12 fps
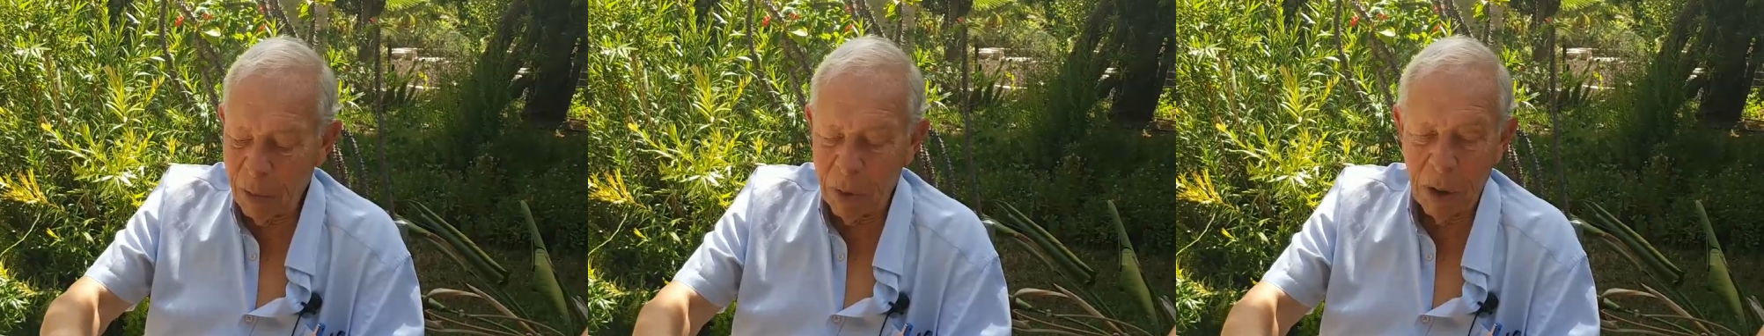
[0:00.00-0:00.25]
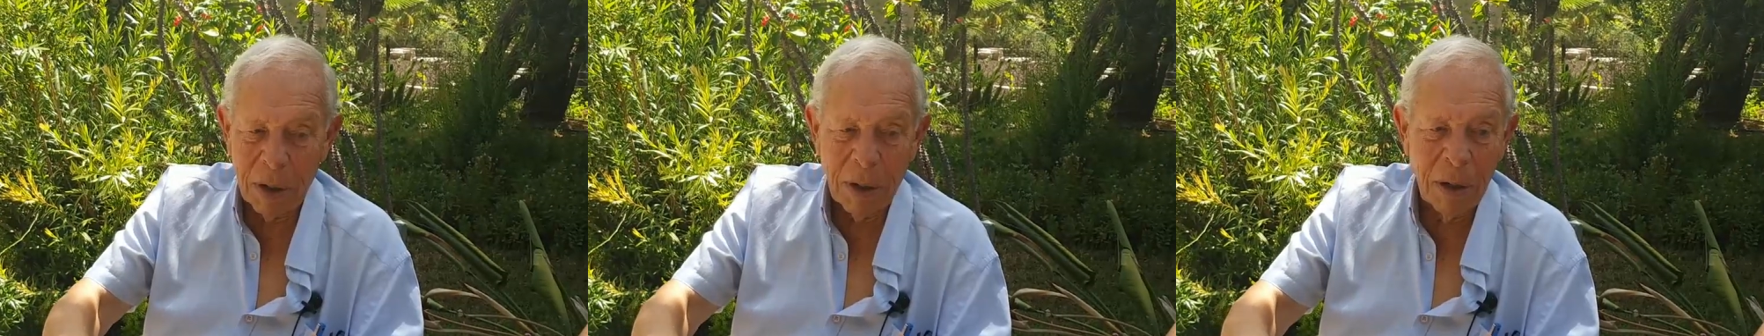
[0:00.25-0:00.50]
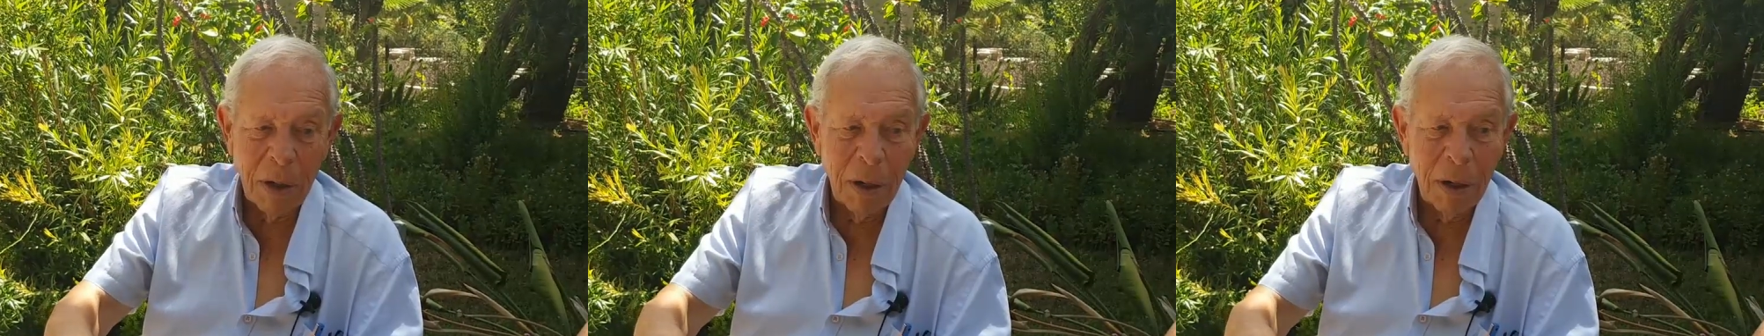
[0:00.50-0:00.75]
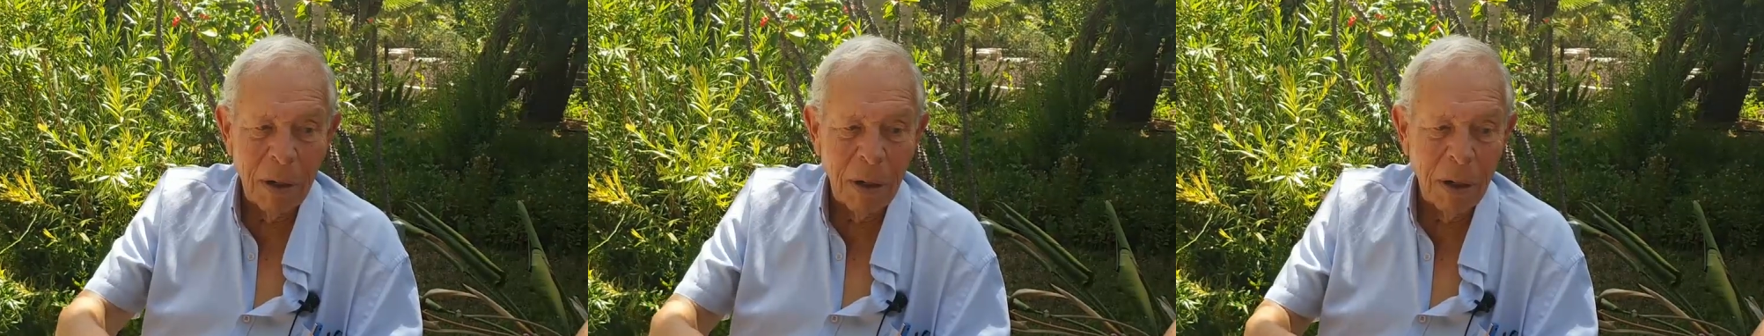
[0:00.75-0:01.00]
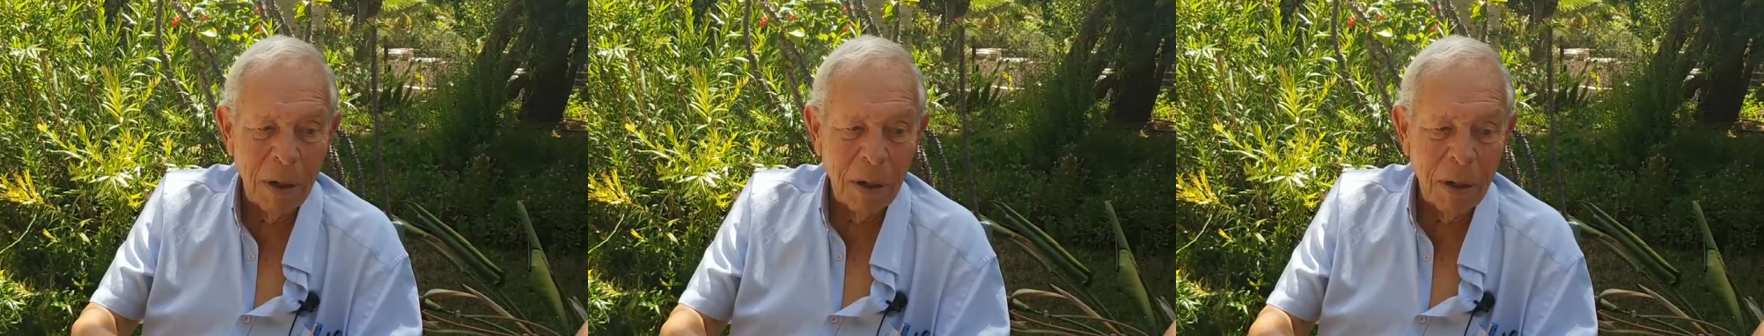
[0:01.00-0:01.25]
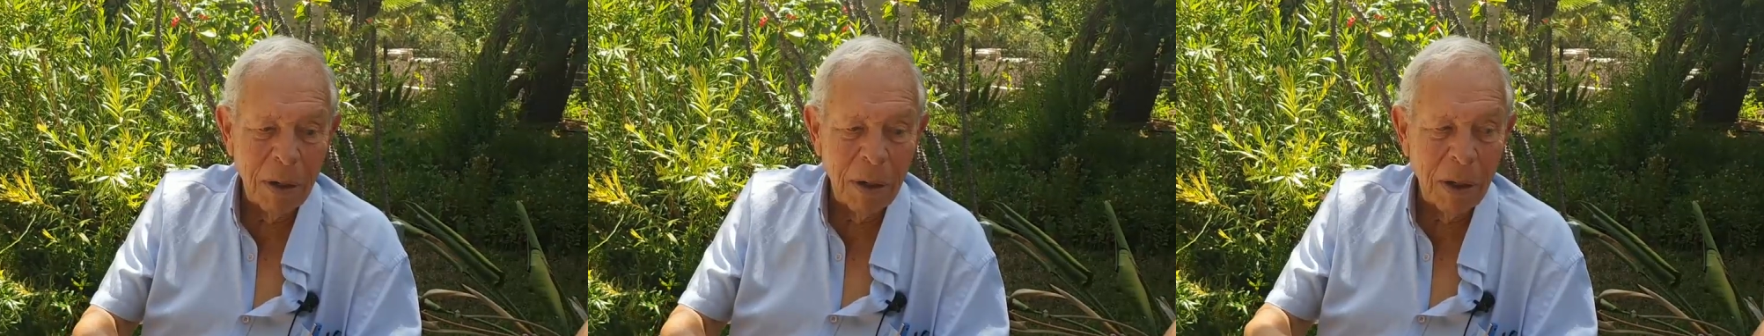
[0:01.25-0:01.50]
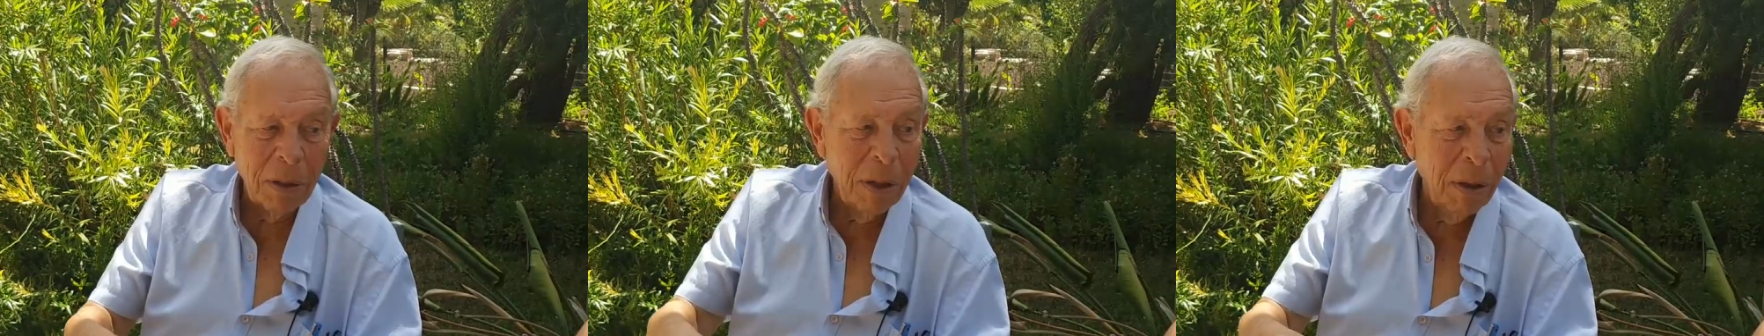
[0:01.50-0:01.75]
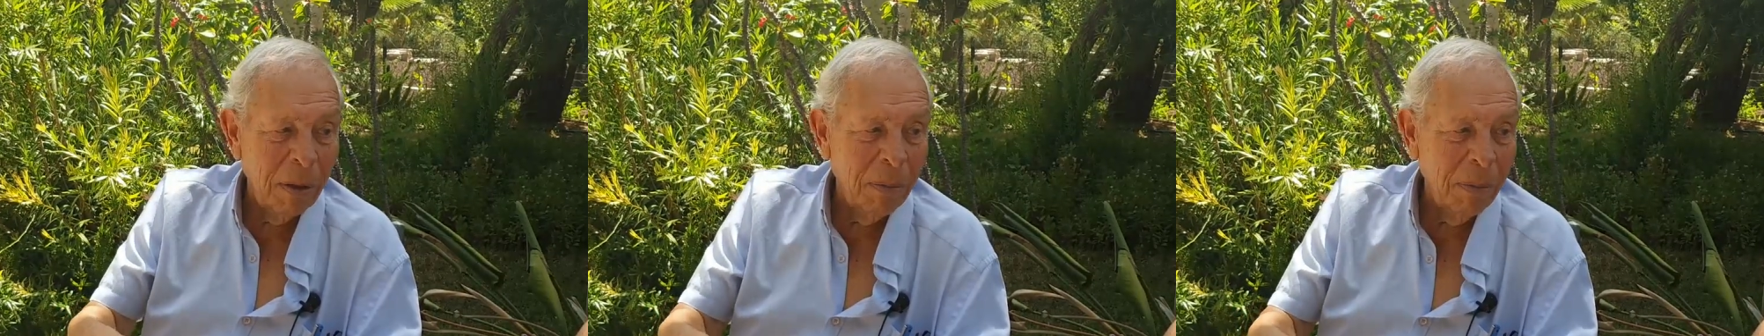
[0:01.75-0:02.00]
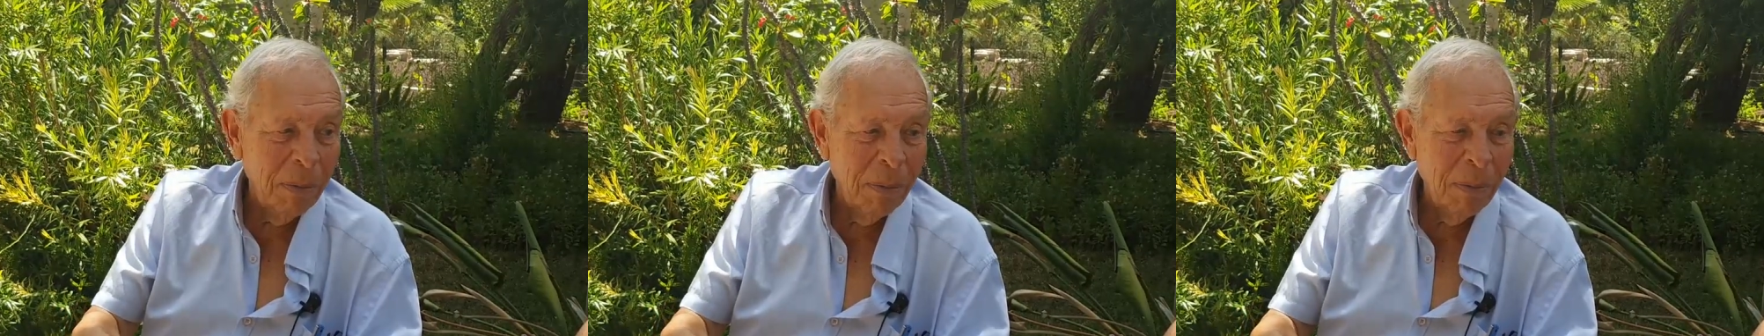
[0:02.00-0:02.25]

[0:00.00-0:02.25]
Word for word: work in a, in a, in a team,